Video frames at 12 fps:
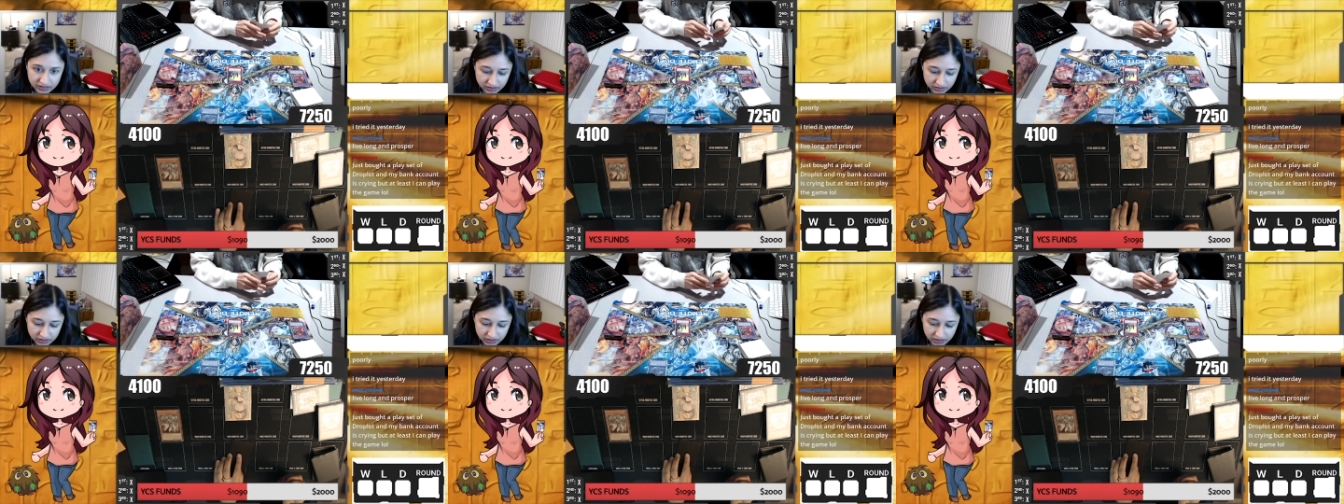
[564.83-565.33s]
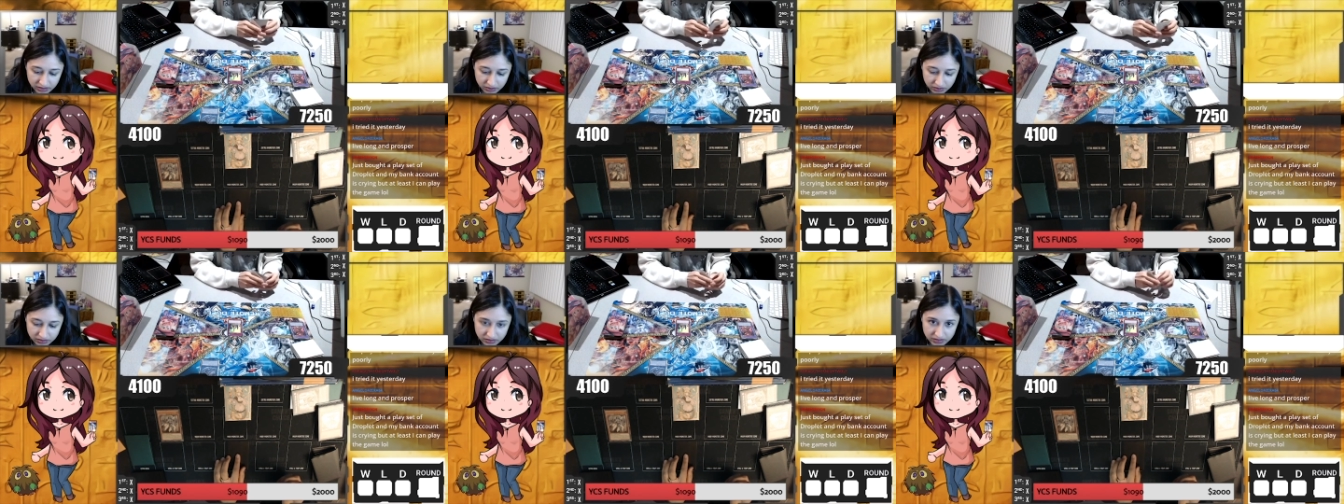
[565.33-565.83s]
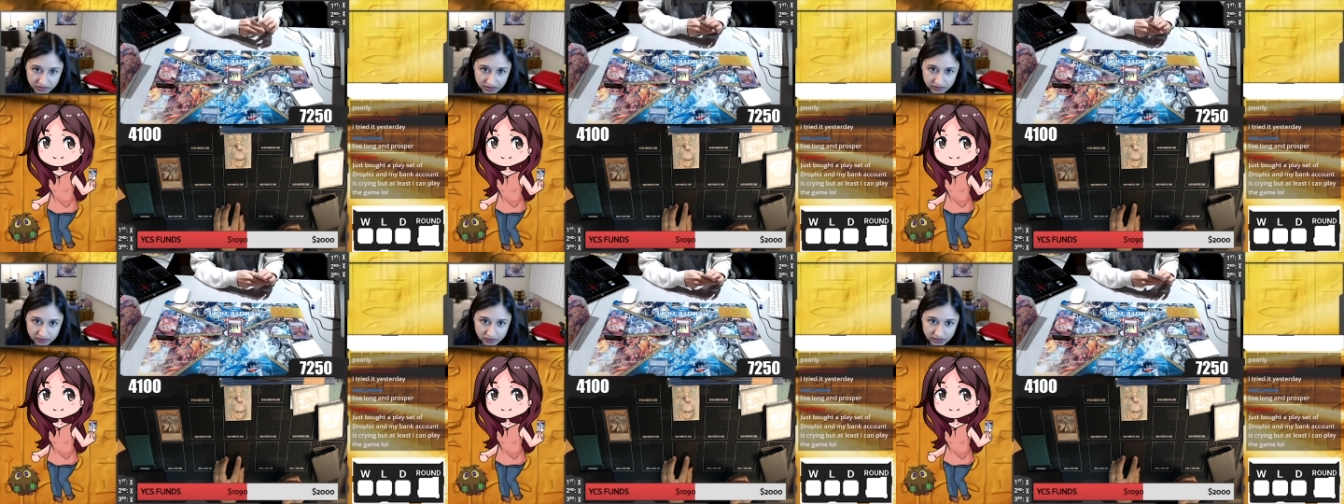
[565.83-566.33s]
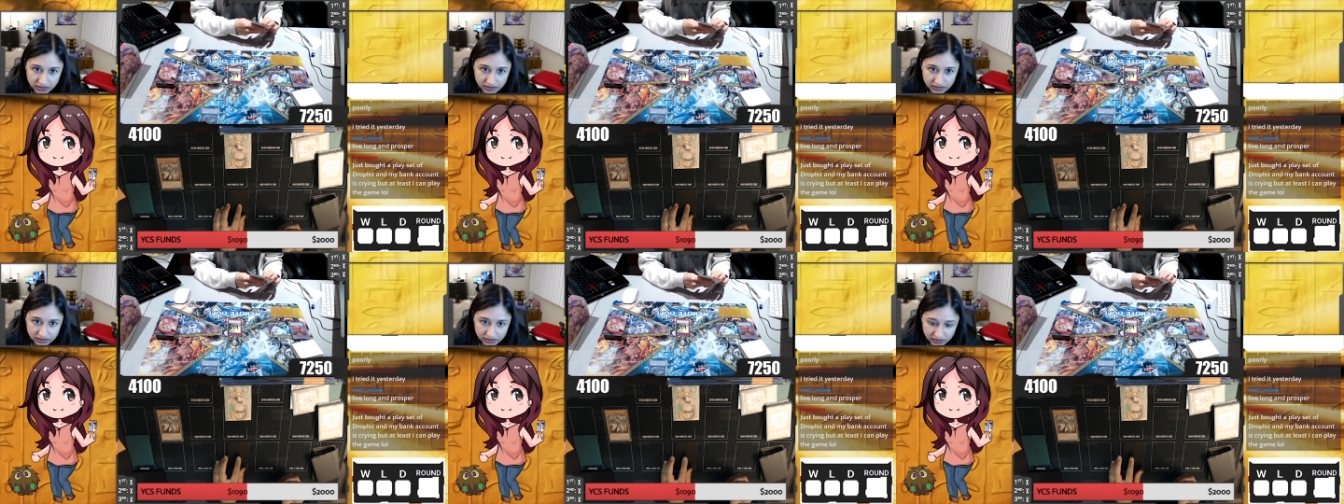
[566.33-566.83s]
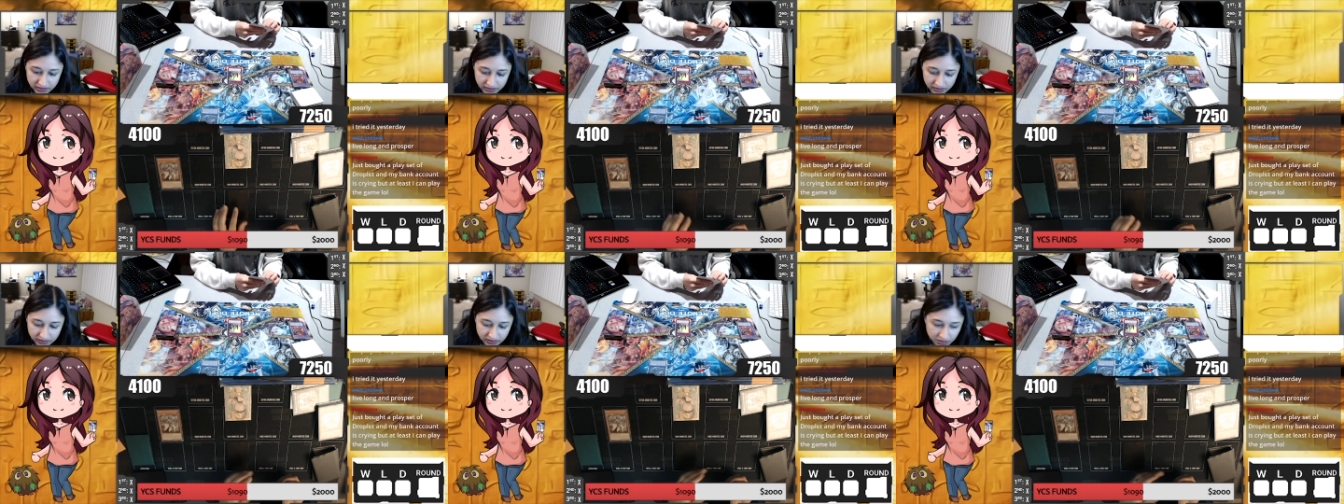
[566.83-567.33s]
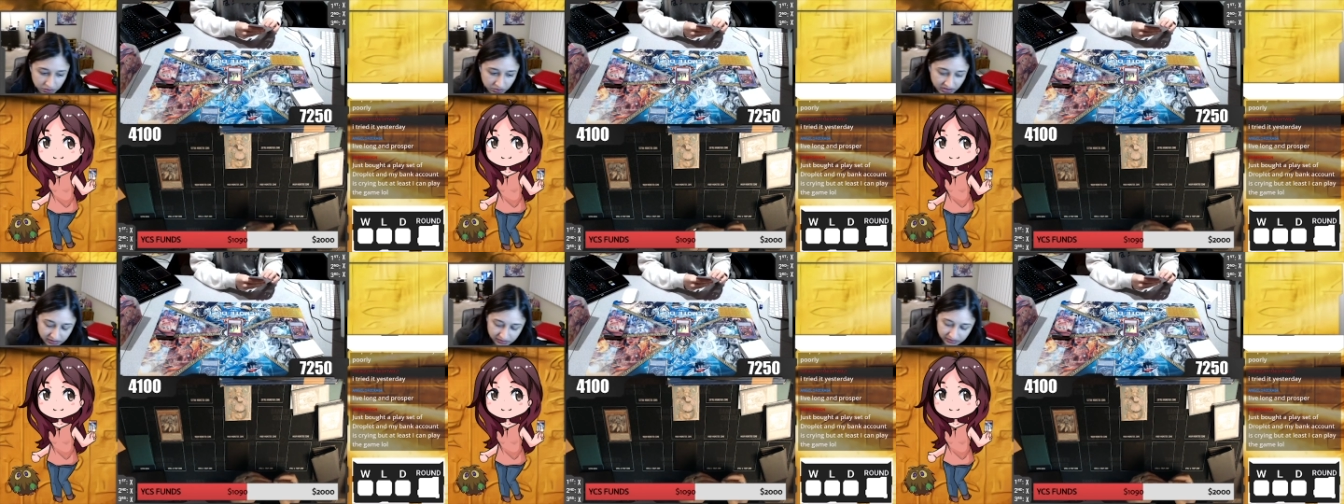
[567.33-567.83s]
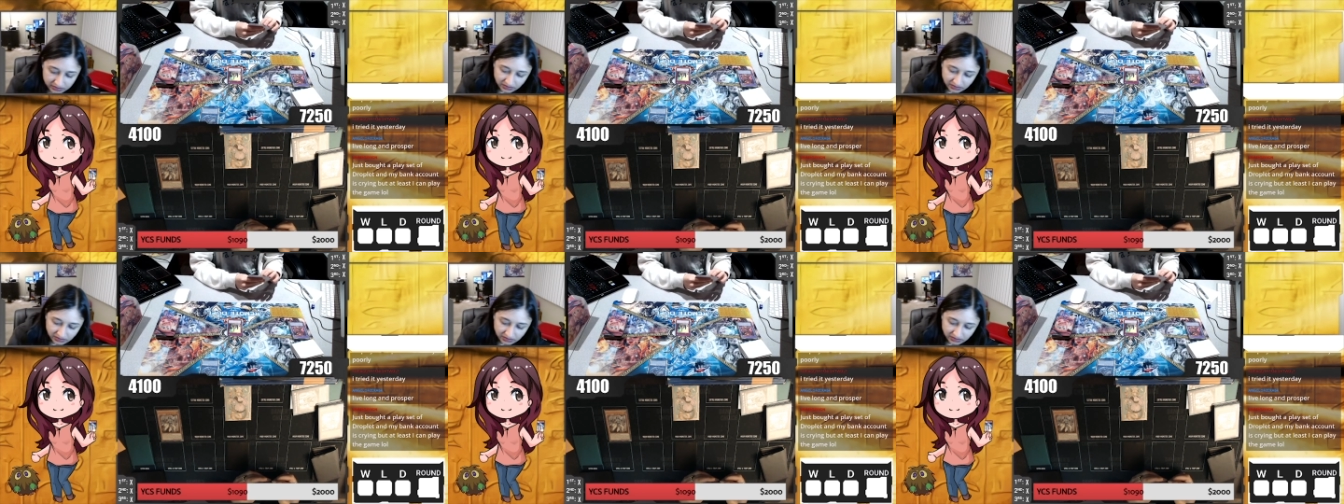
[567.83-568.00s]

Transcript: I will set one and end my turn.